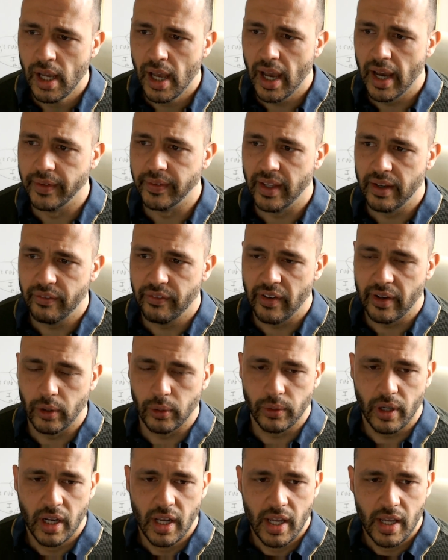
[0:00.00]
and they
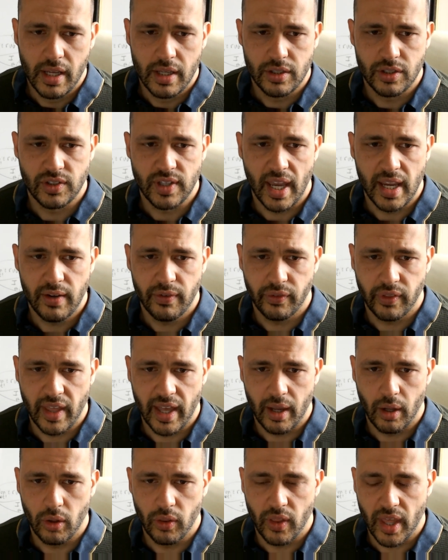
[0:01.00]
felt safe
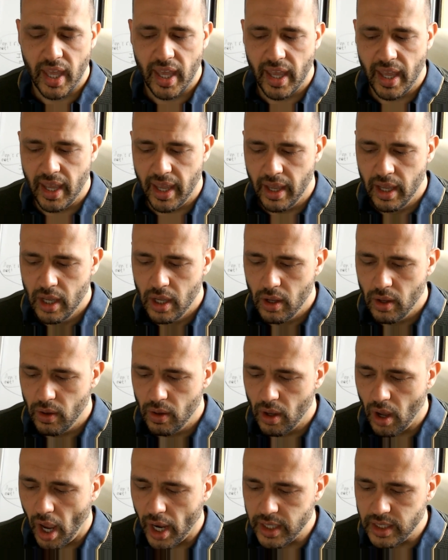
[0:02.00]
that their
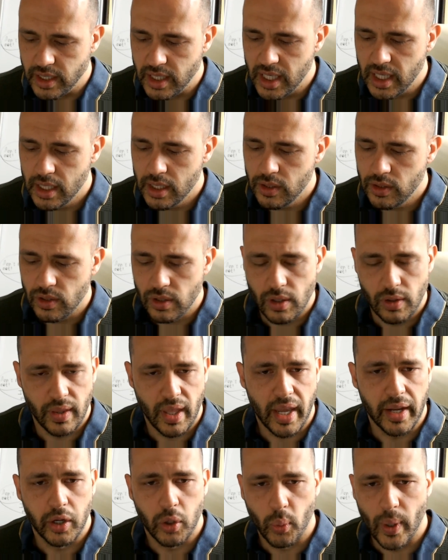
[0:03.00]
ideas,
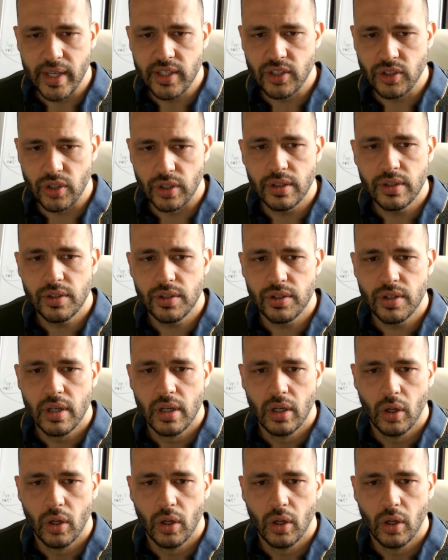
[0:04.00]
their questions